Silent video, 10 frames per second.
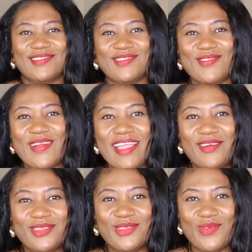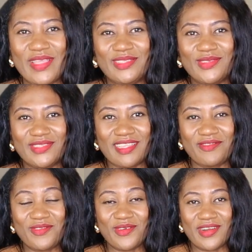So I also went to
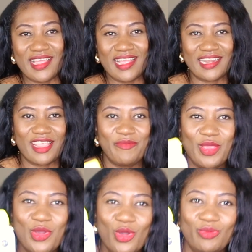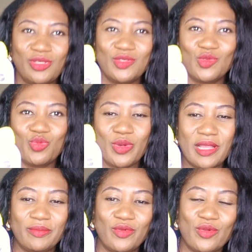Sephora and I picked up this
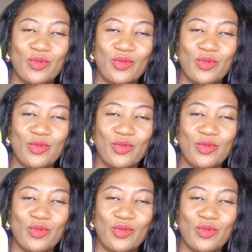Super